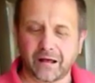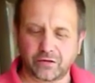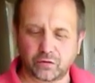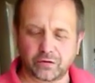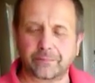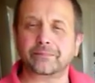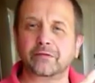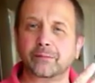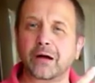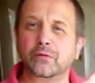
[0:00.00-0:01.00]
That's all
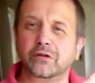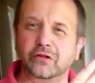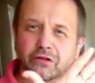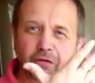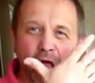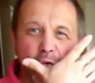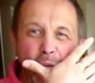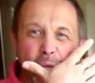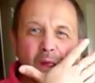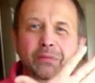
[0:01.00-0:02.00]
the bonuses of
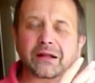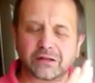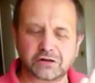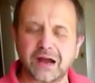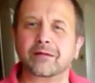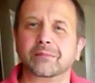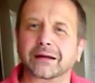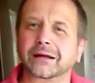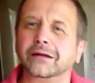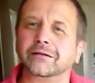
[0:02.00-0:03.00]
being the jam
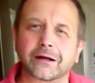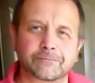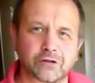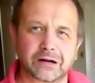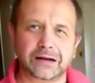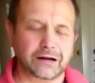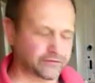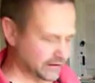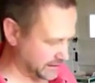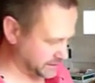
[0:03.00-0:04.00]
maker. You get to lick
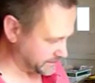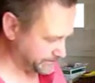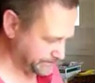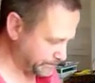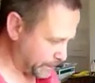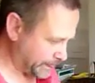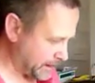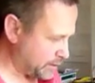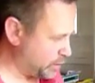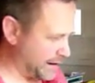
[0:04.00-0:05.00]
your fingers and
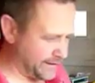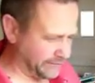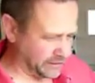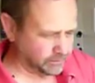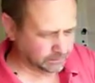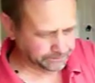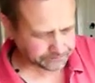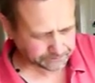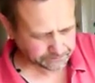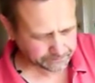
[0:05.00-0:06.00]
what have you.
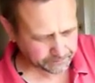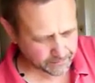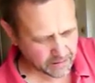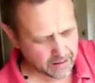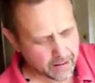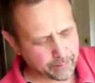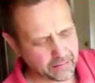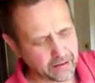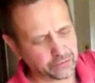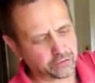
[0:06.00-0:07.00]

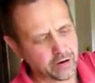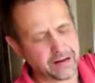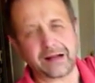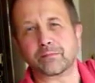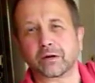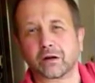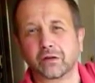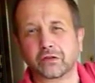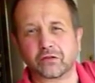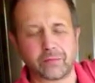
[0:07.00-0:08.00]
But those dried
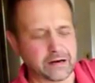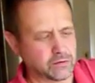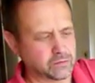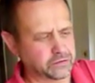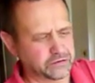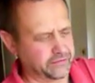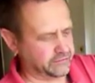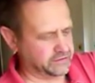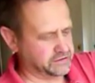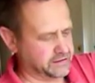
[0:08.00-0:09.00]
apricots have made all the
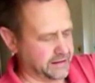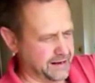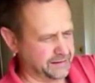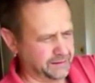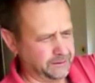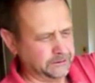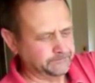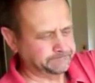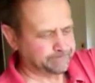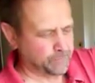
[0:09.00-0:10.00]
difference to that.
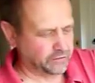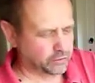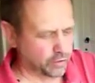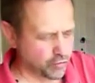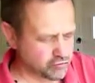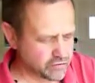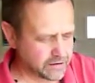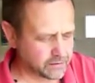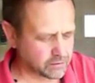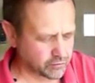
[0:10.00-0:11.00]
It's got a
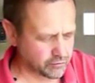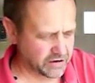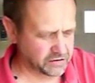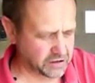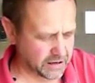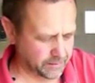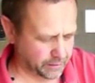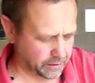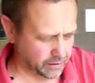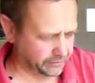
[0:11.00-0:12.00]
real rich
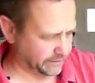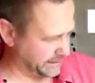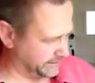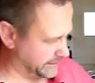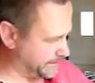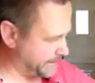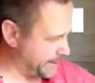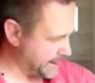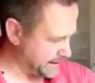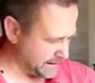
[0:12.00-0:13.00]
apricot flavour,
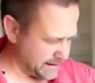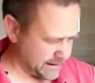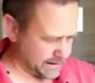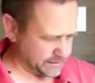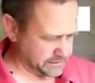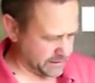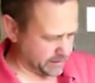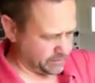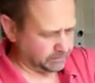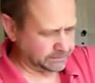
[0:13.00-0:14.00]
and
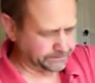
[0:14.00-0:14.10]
so